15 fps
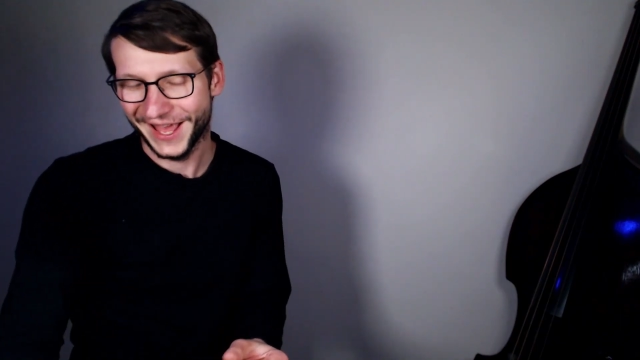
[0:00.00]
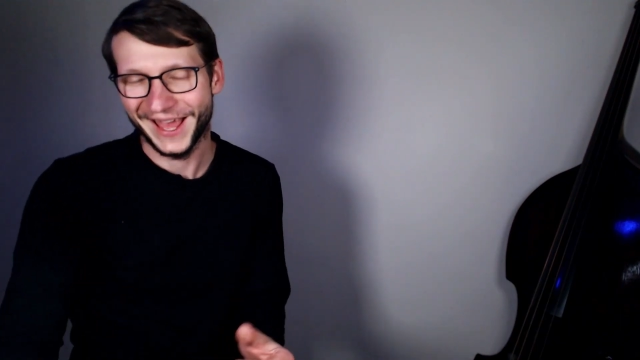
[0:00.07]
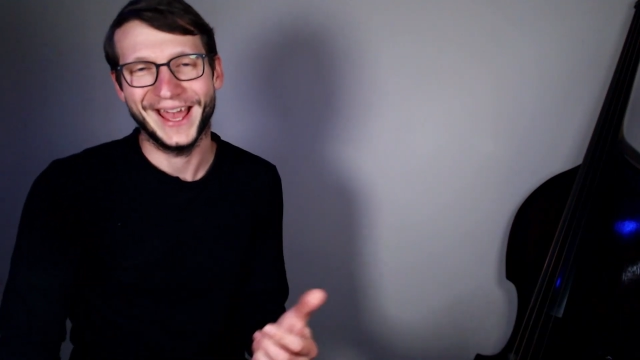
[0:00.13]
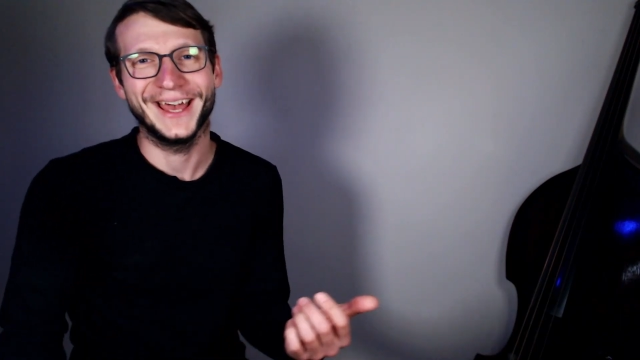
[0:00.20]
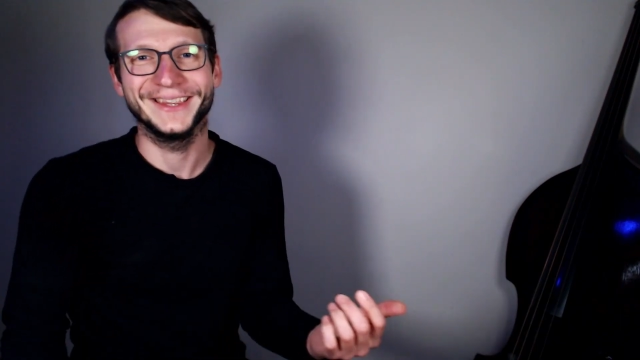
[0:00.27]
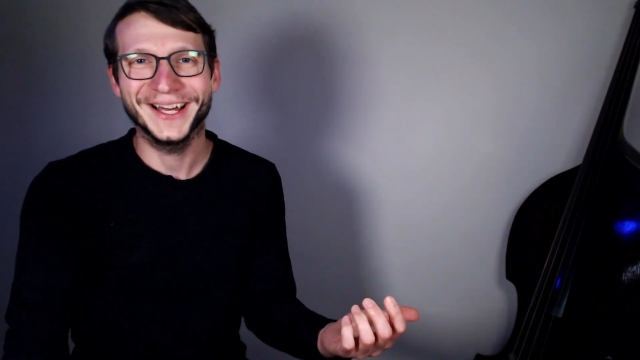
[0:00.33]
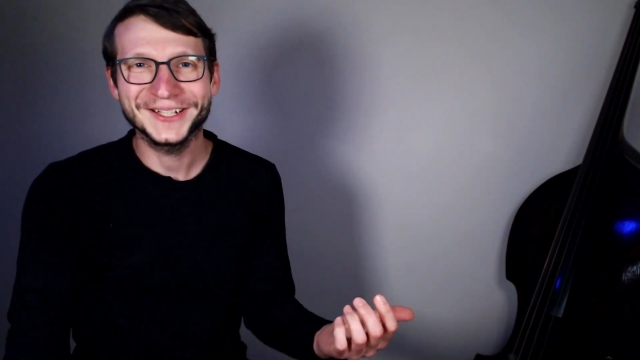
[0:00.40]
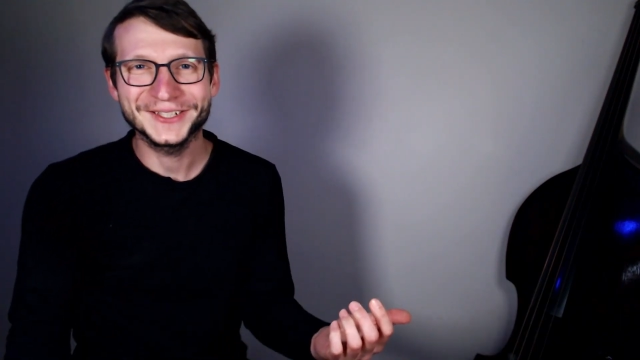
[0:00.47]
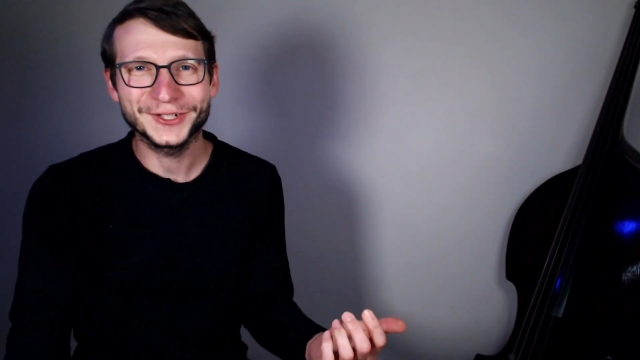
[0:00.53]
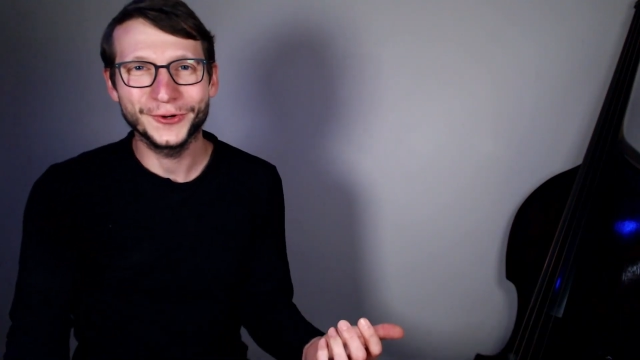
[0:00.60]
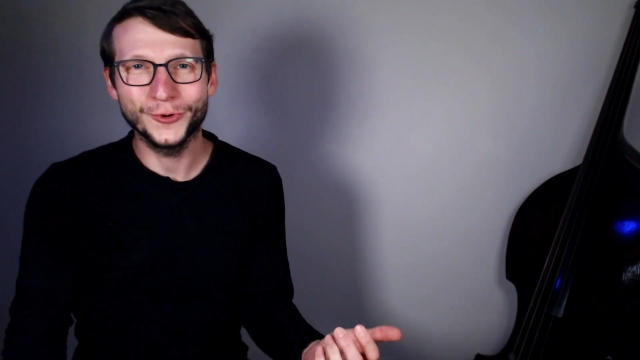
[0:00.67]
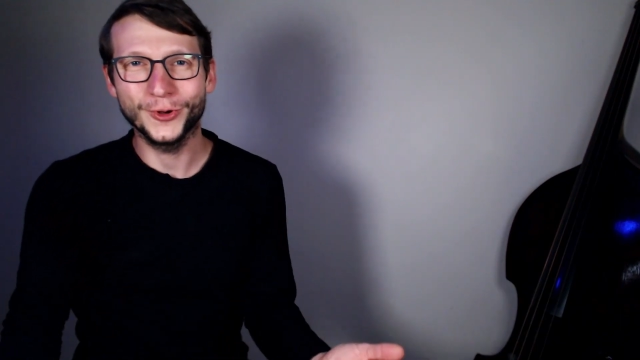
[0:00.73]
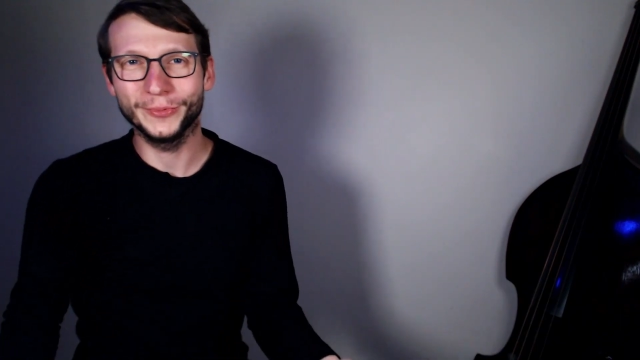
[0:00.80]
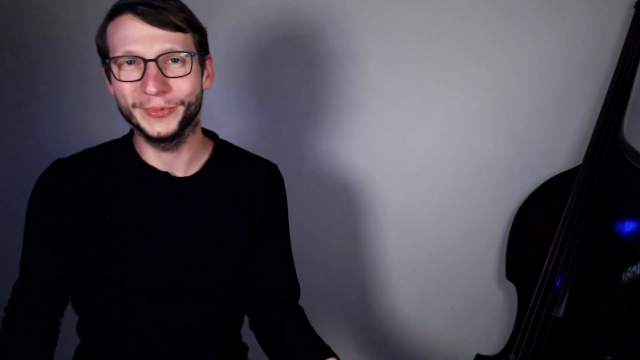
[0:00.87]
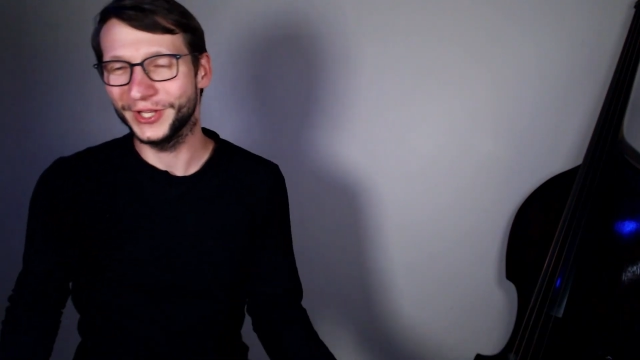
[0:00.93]
And that's
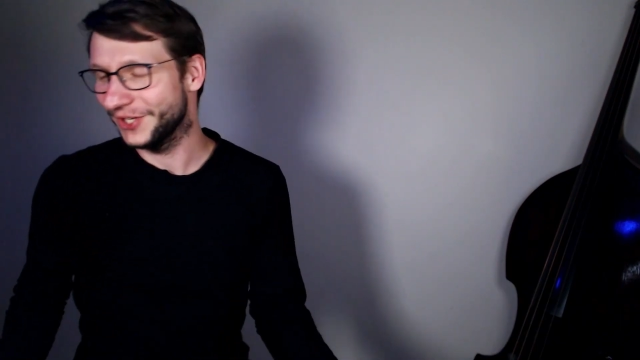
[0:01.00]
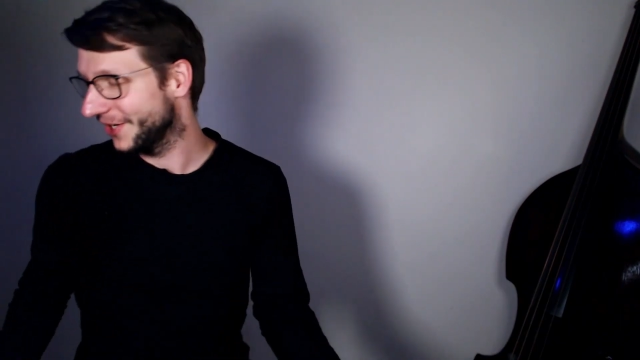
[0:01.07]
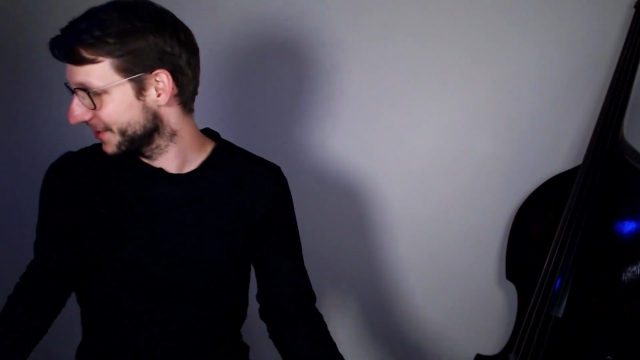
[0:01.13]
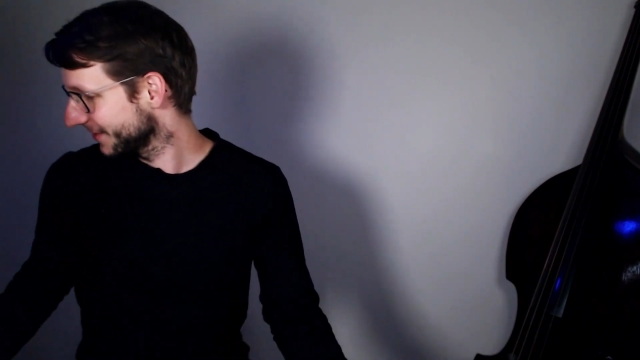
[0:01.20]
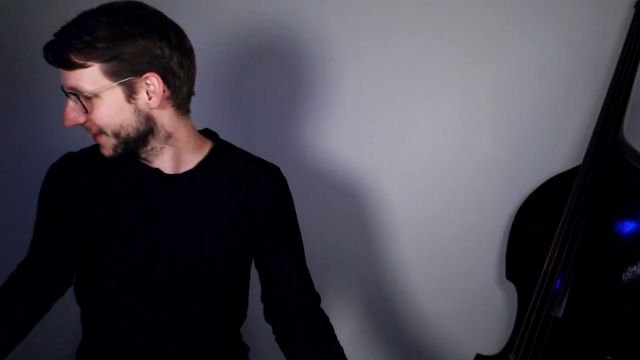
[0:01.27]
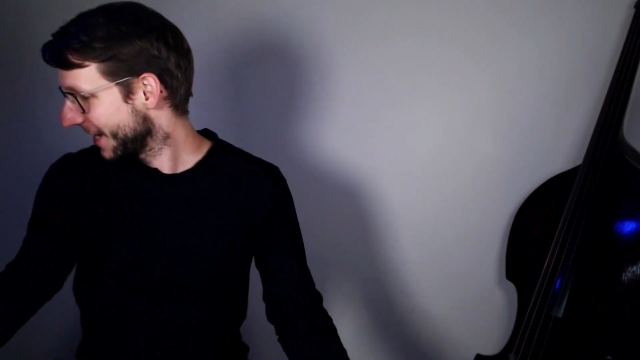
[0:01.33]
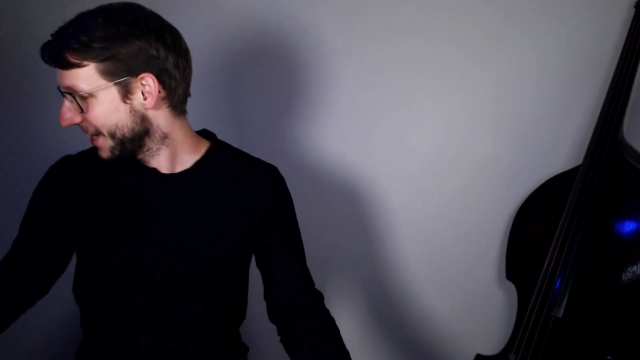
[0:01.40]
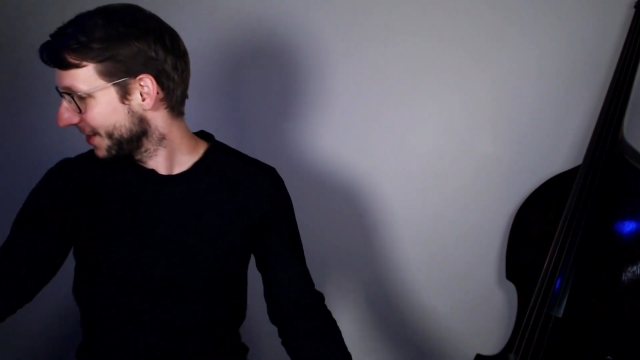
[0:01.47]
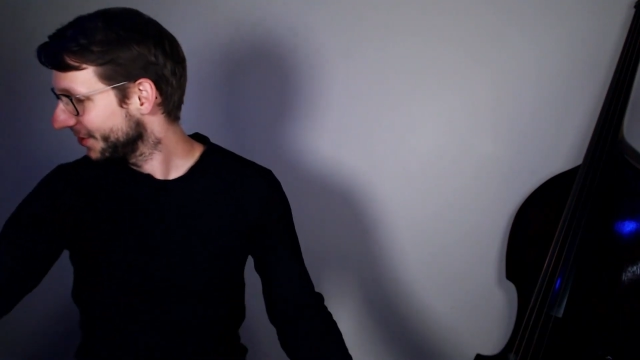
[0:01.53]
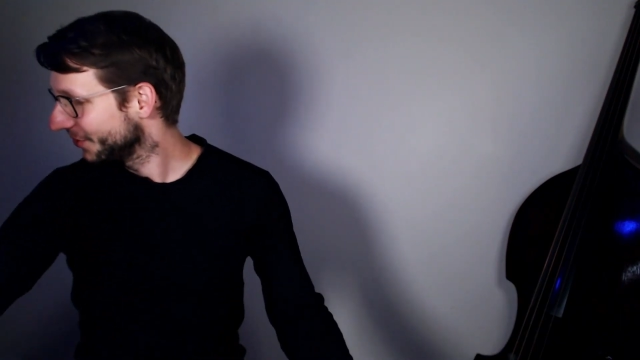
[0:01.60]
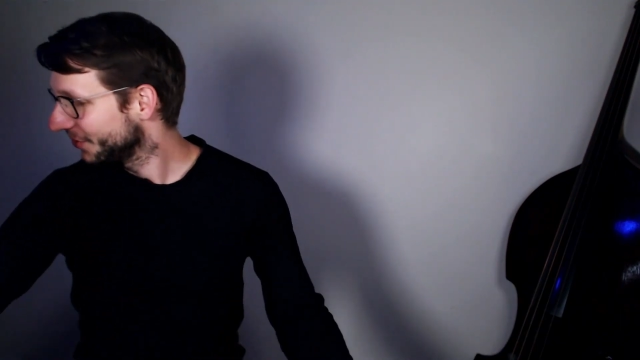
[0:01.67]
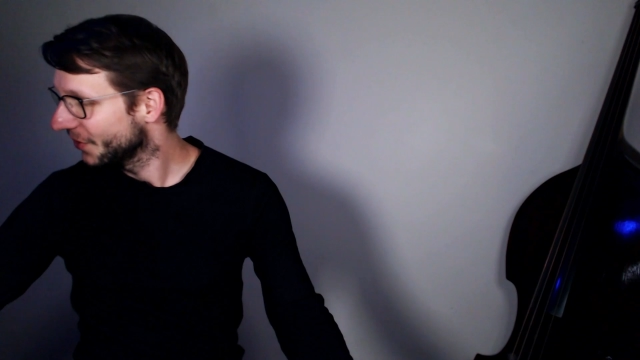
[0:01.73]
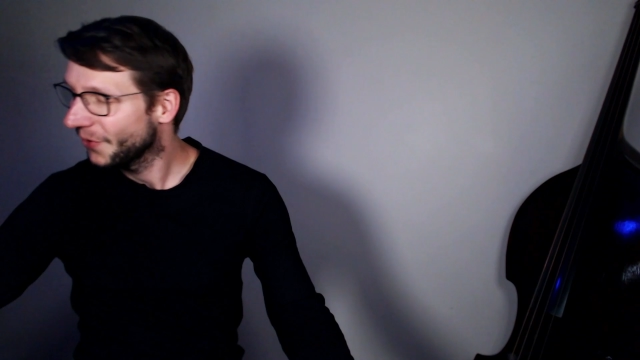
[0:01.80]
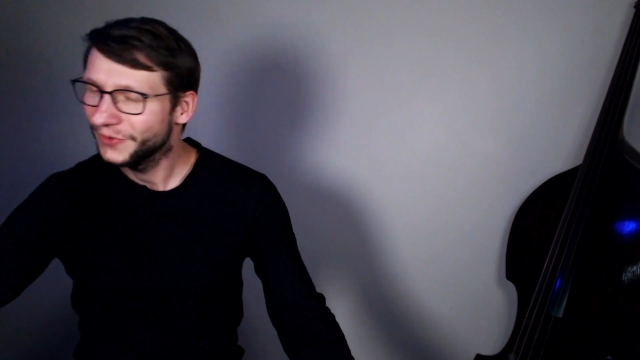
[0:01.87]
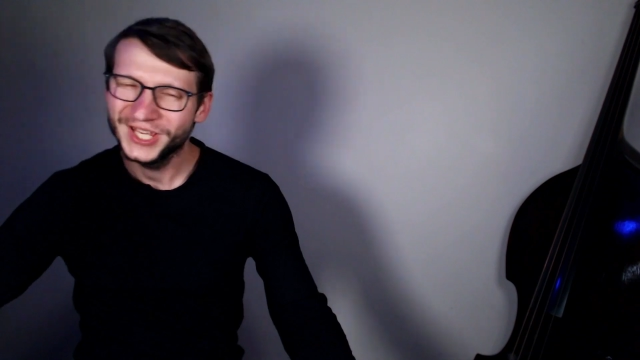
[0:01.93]
cool because you don't